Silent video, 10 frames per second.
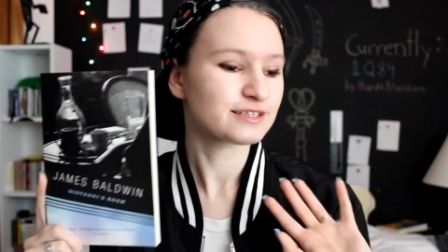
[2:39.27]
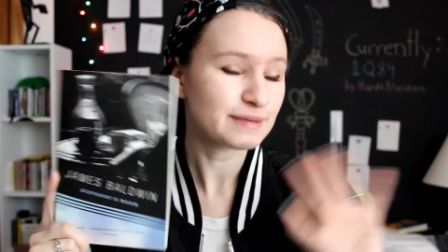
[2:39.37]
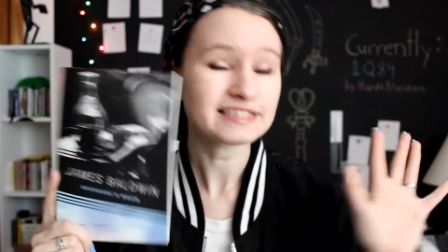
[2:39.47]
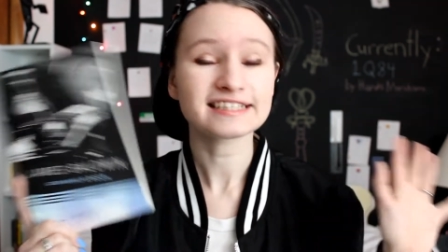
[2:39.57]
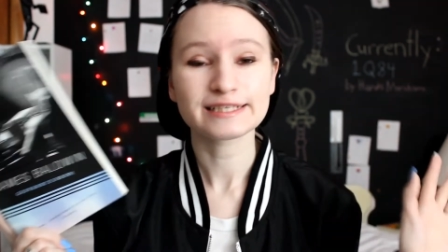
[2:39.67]
So
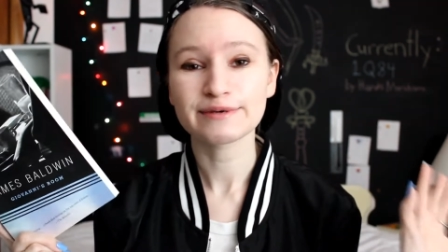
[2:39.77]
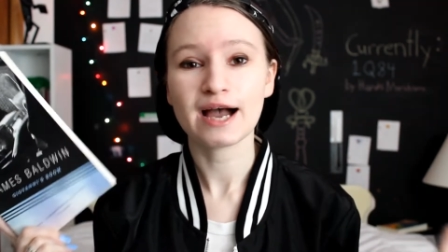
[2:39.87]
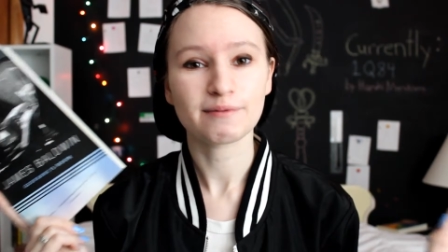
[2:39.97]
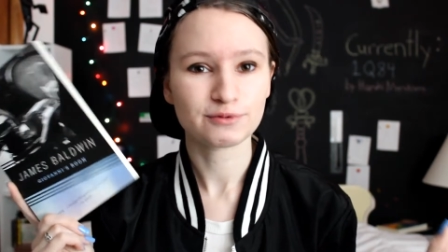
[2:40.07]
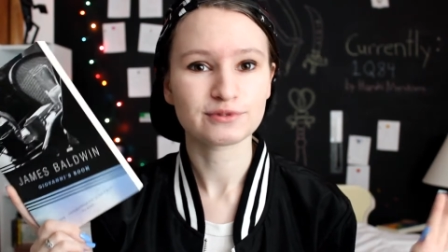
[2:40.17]
basically what
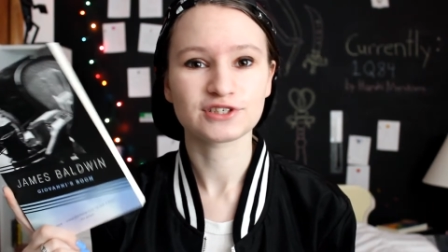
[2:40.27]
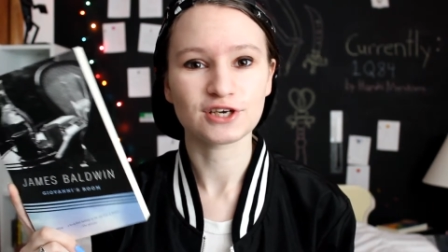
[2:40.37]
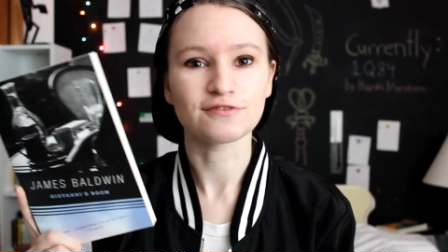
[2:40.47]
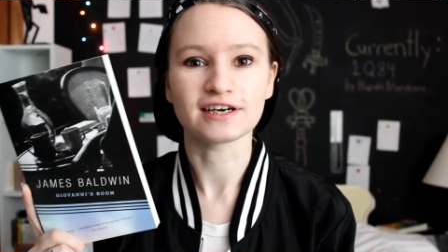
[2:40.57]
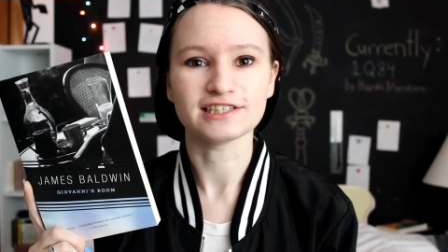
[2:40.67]
happened with
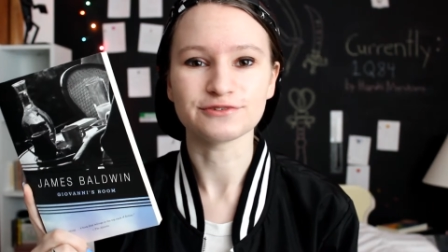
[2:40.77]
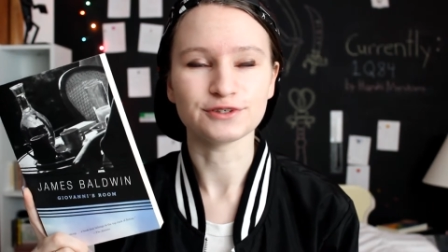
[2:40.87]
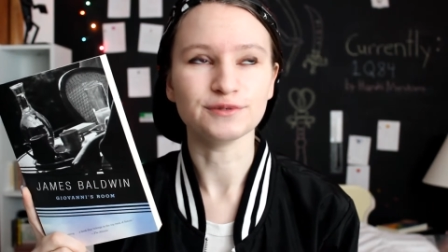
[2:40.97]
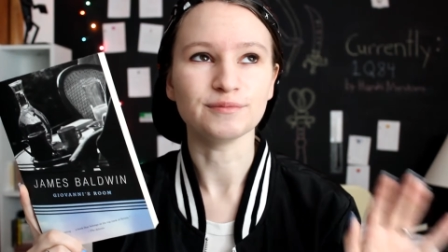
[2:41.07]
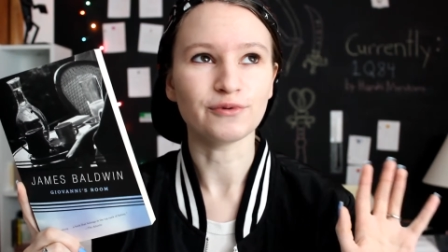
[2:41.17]
Giovanni's
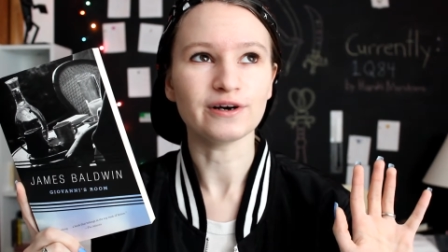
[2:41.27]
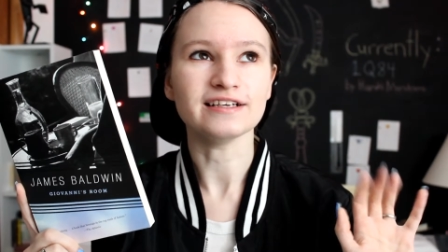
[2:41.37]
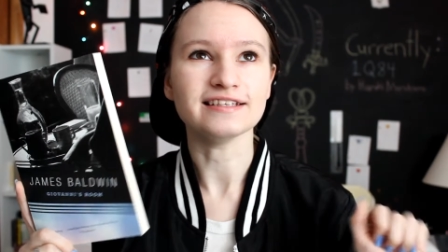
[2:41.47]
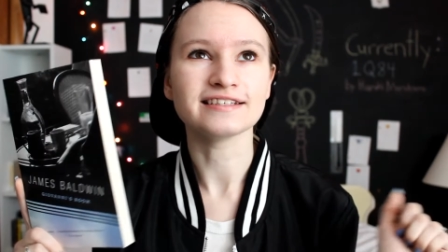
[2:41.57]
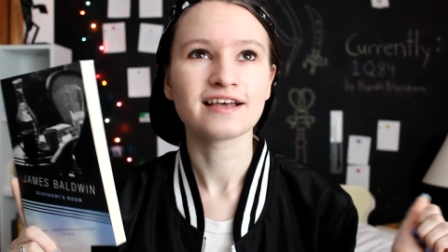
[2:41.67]
Room
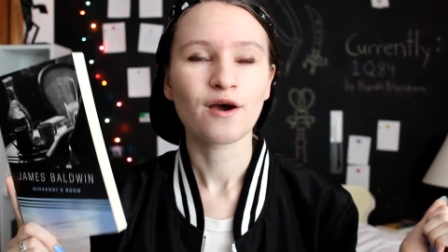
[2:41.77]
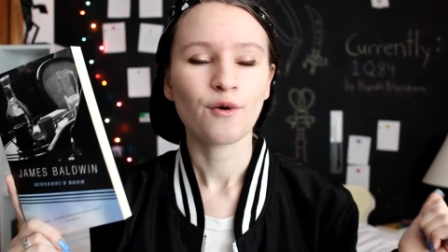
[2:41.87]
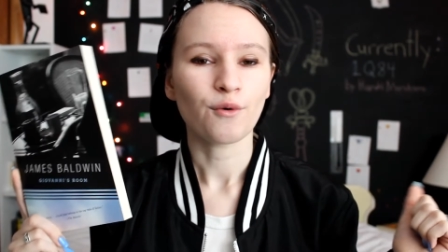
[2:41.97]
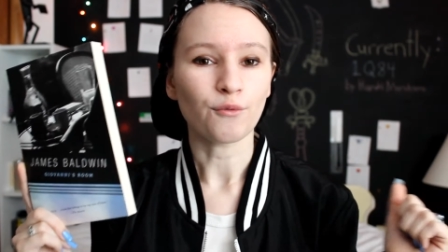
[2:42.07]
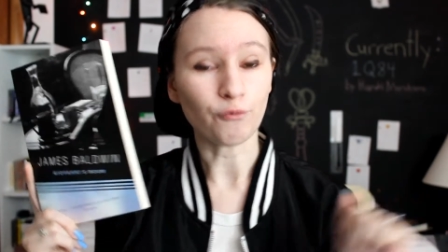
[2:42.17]
was,
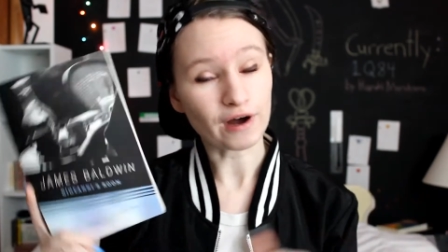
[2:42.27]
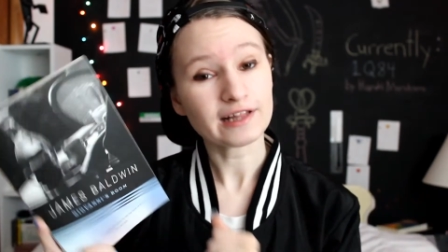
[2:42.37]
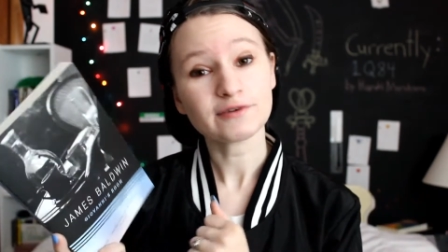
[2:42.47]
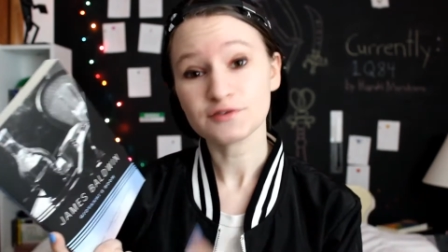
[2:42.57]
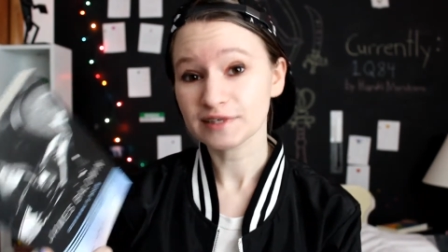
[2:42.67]
while
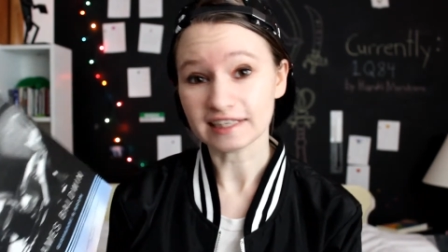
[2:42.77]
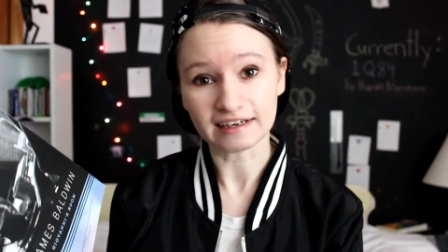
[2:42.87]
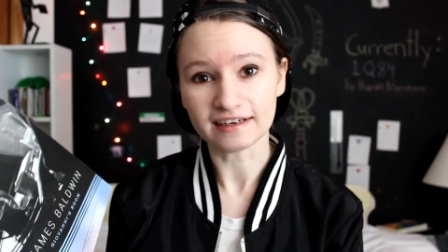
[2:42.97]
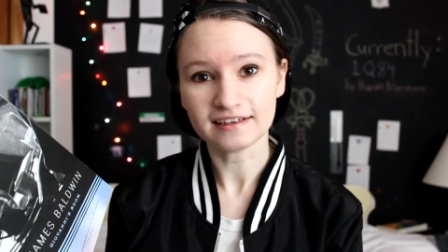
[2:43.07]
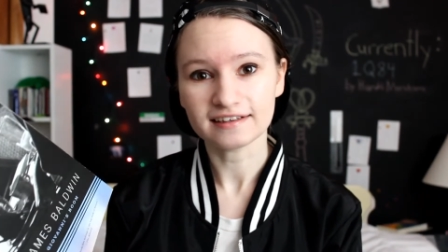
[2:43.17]
I was
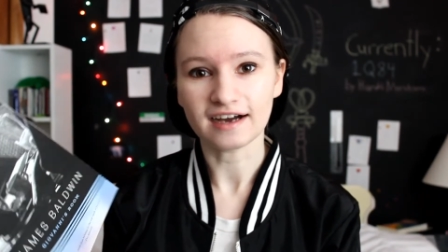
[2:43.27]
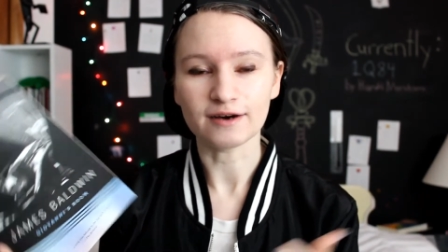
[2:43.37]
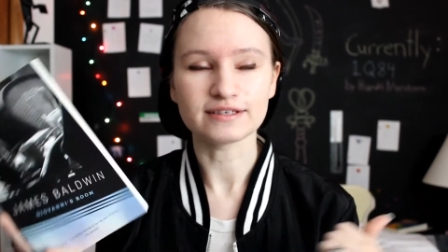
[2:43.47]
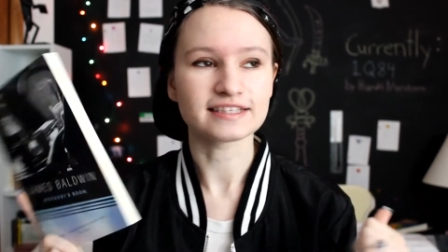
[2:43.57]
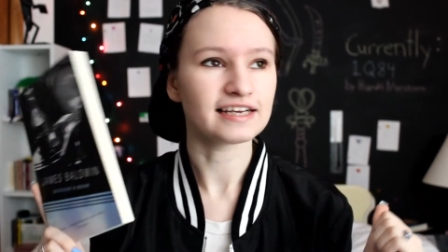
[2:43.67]
reading it,
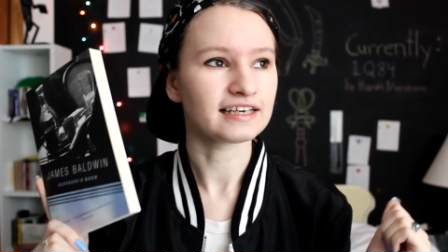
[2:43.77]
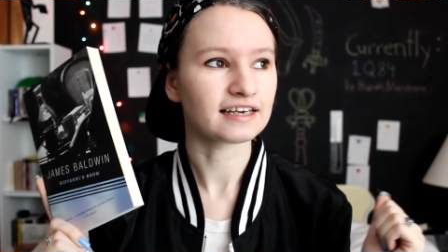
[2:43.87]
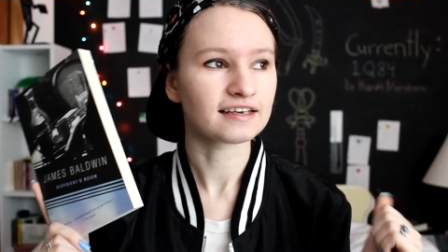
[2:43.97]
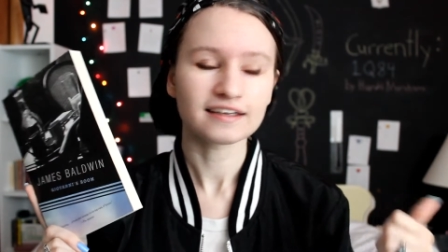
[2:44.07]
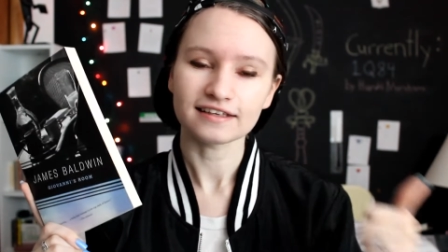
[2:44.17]
I was
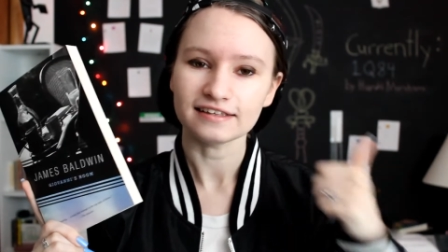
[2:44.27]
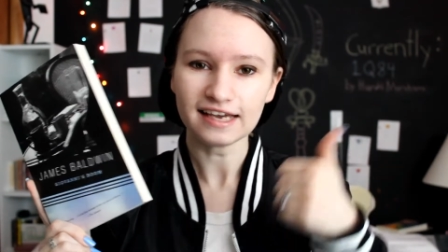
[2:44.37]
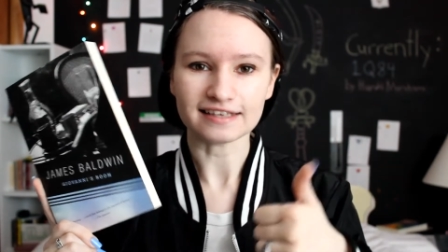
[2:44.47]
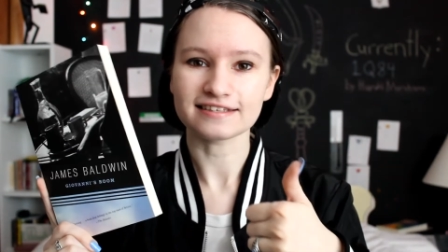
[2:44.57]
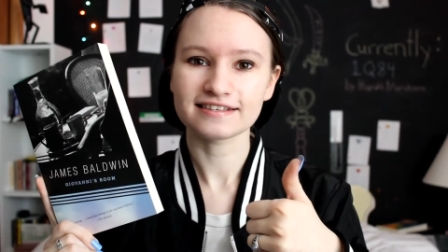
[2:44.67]
like,
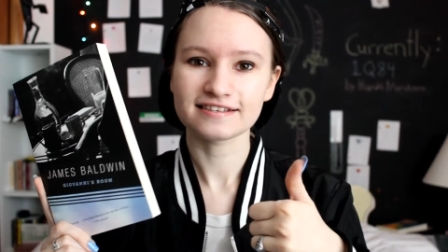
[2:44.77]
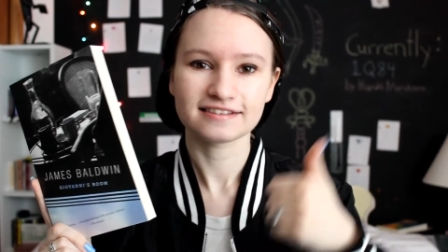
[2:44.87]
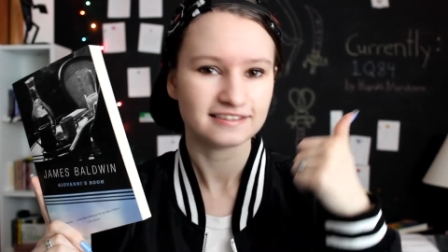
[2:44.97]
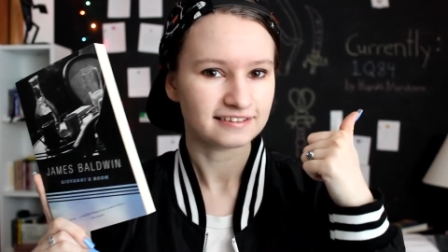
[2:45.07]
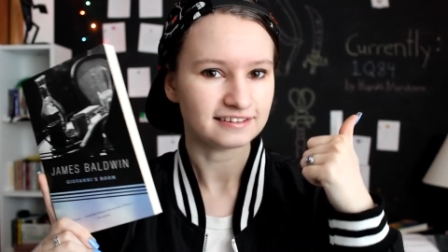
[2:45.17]
yes,
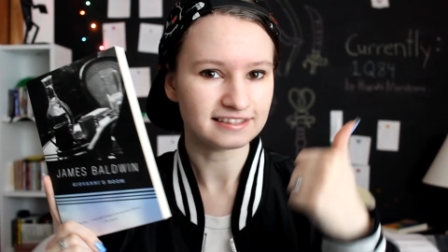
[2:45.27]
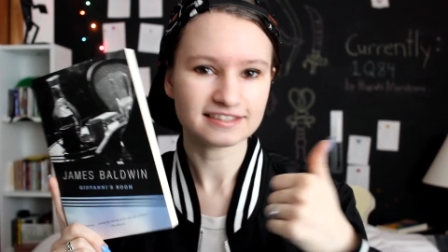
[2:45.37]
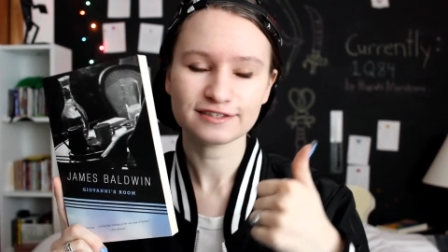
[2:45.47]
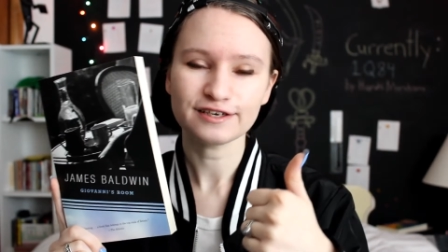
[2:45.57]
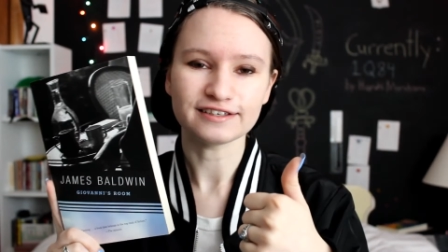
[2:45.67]
this
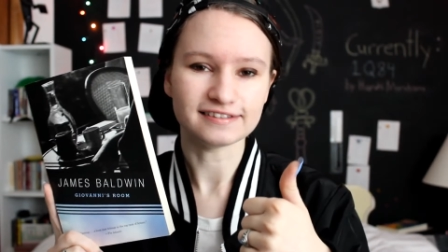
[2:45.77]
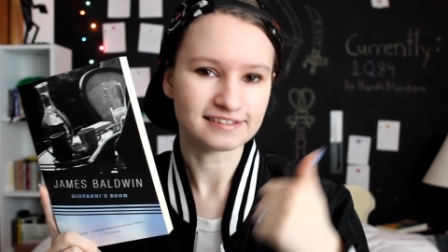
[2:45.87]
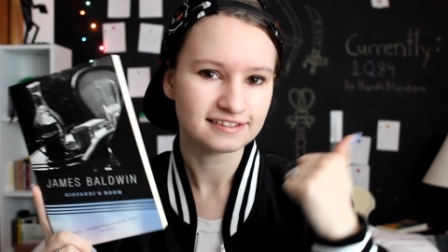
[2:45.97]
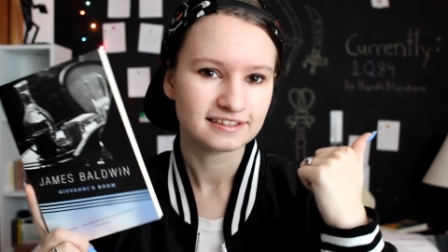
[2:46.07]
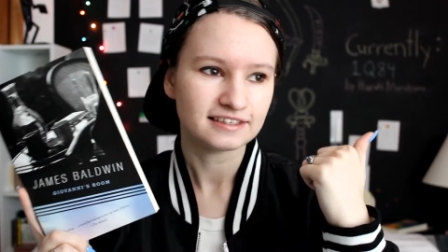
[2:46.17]
is good.